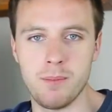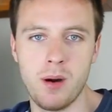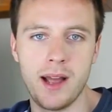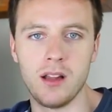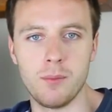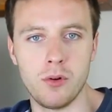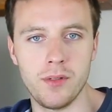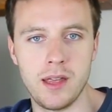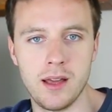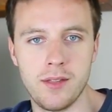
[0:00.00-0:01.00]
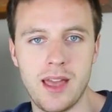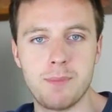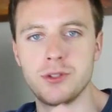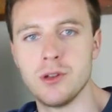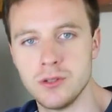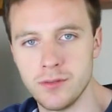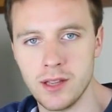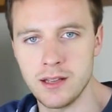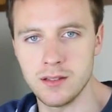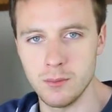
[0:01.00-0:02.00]
buy a lot more of the episodes of
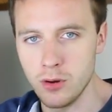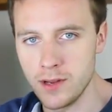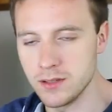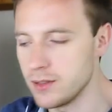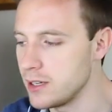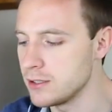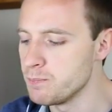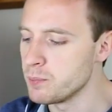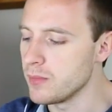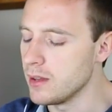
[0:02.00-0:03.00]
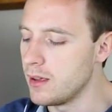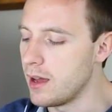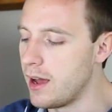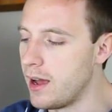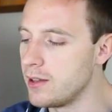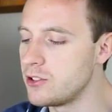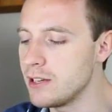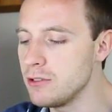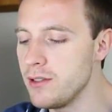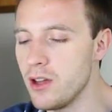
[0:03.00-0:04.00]
things and the movies and things.
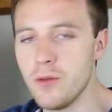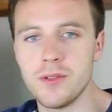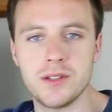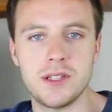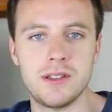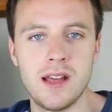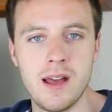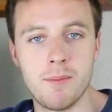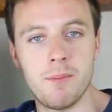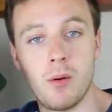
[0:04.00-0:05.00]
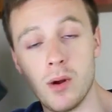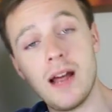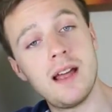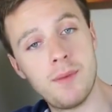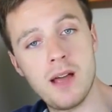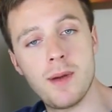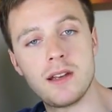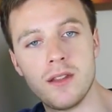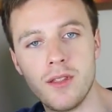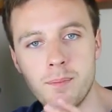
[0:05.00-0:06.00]
Generally though, this is in my
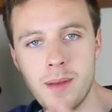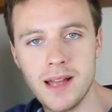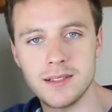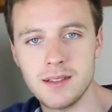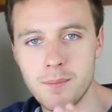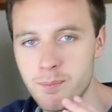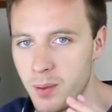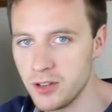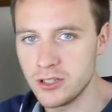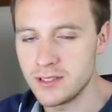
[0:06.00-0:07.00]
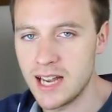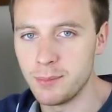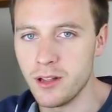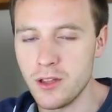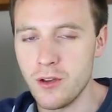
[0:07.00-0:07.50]
opinion, the best budget tablet